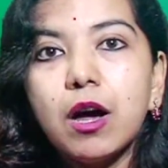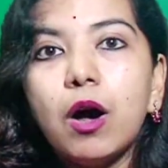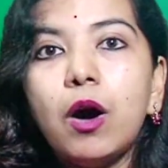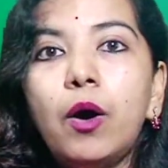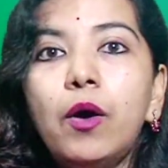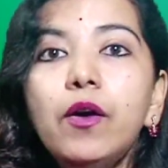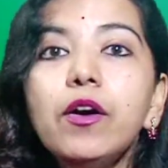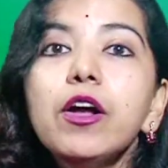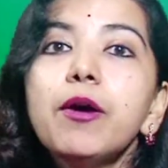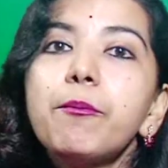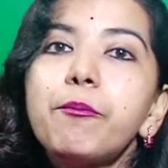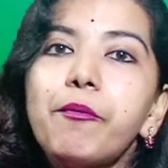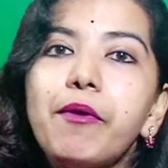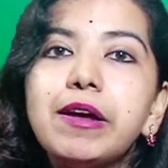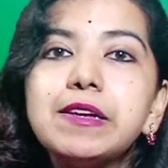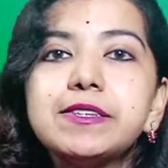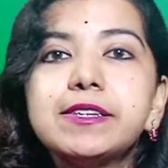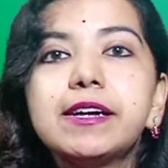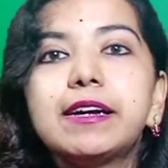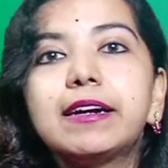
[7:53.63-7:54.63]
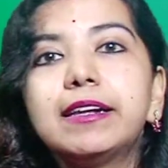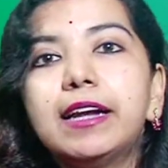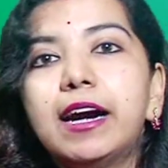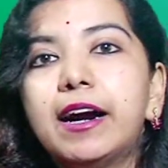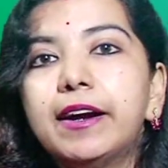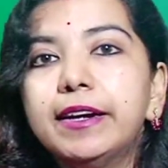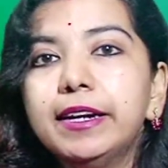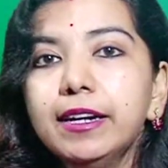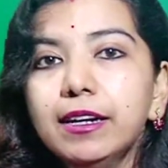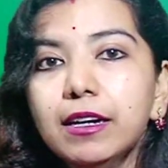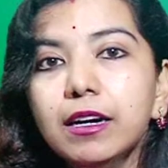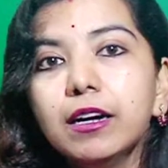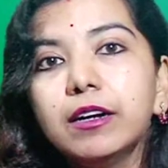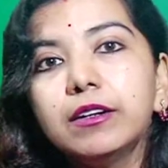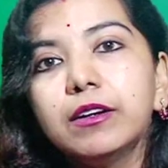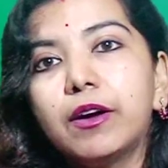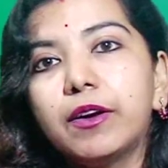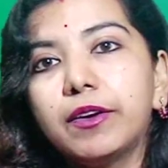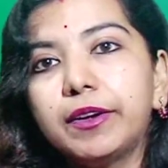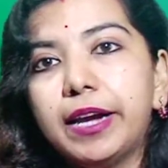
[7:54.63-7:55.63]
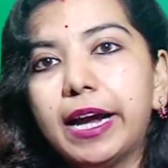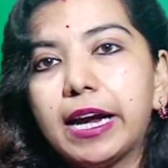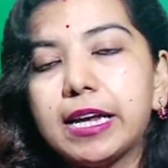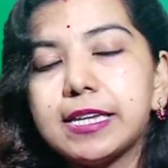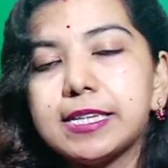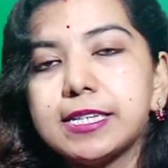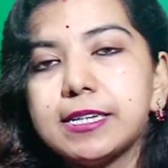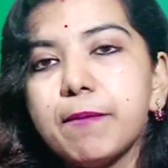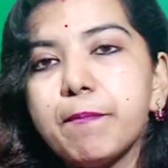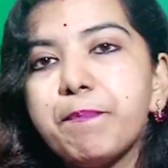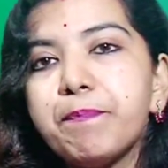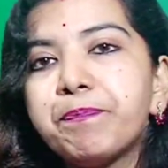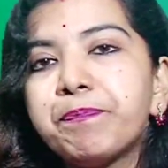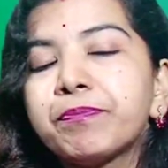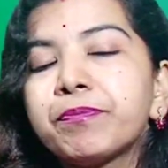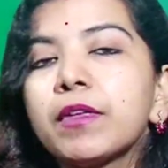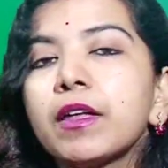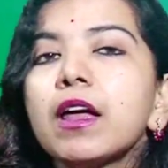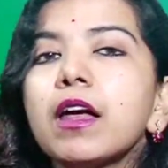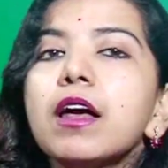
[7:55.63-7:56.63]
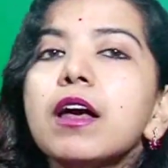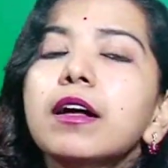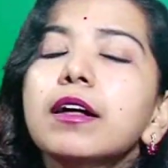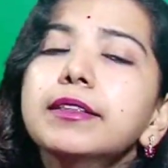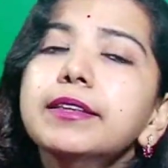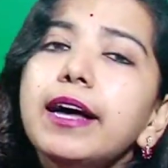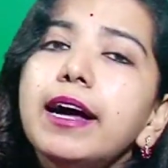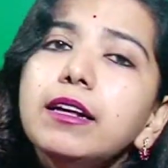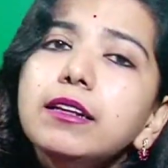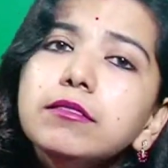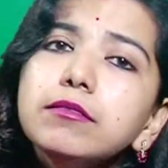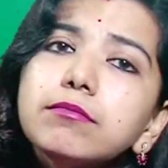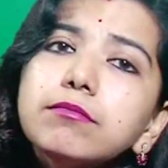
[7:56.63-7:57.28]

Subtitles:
or present learning context. Then